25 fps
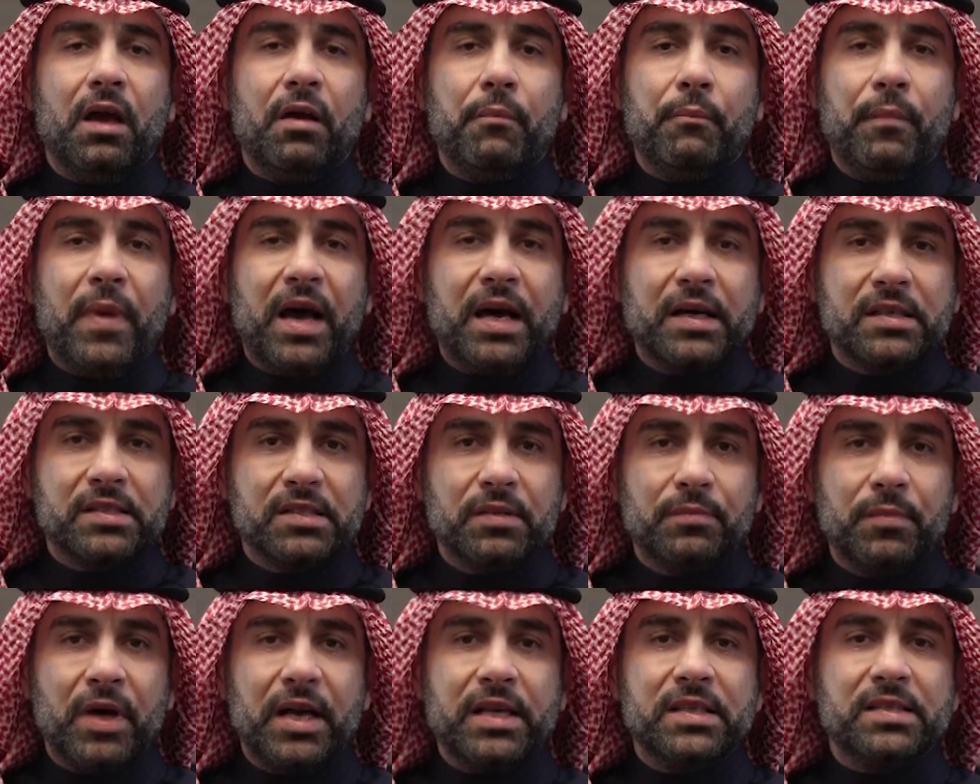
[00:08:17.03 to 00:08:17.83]

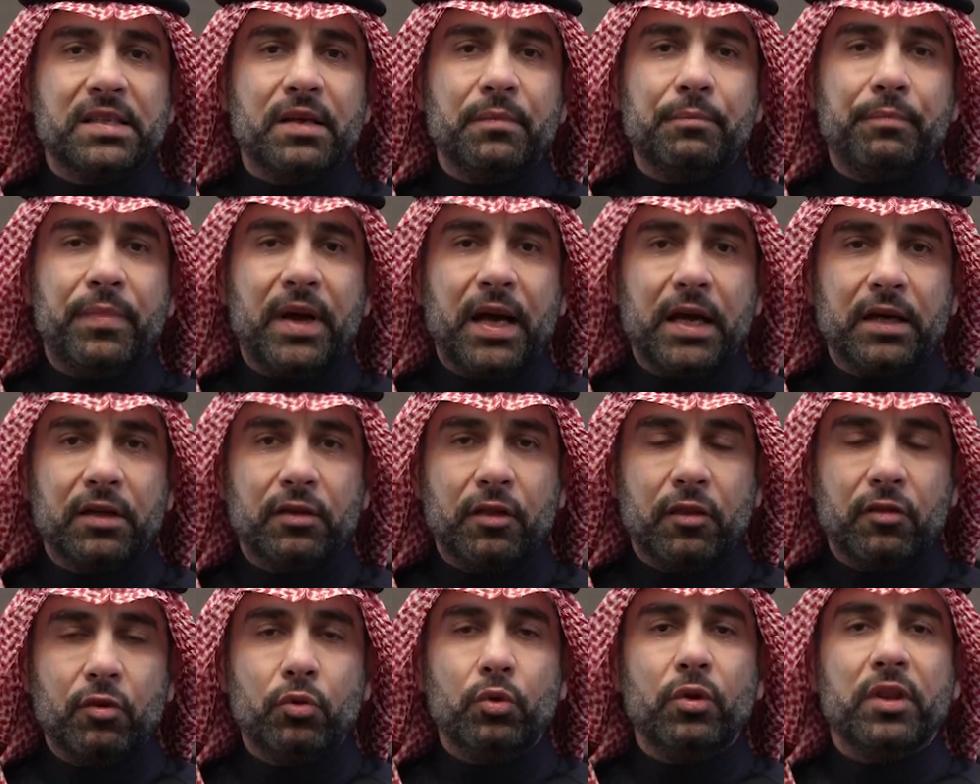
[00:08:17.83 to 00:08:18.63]
maximize impact
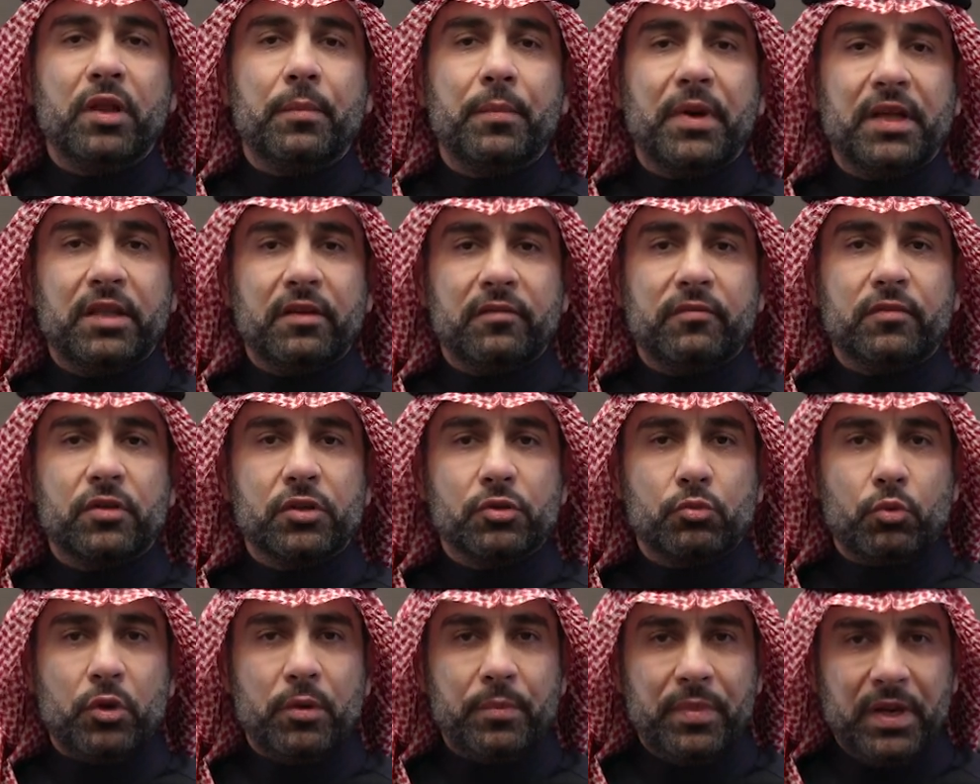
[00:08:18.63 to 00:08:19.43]
through the
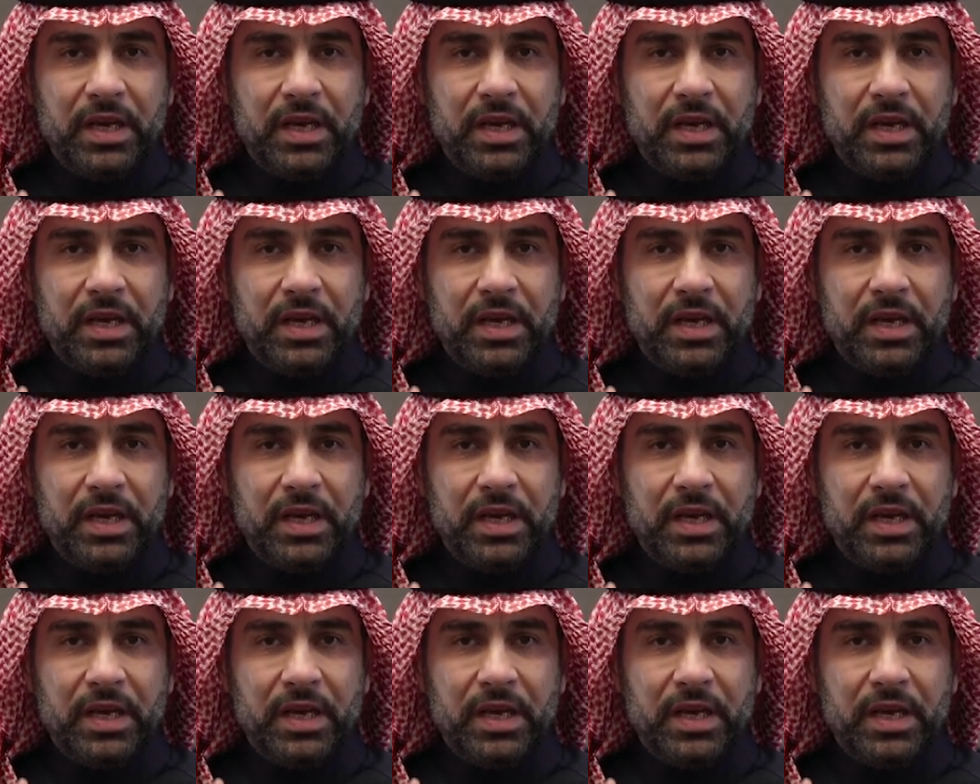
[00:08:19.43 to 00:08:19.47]
metaverse. We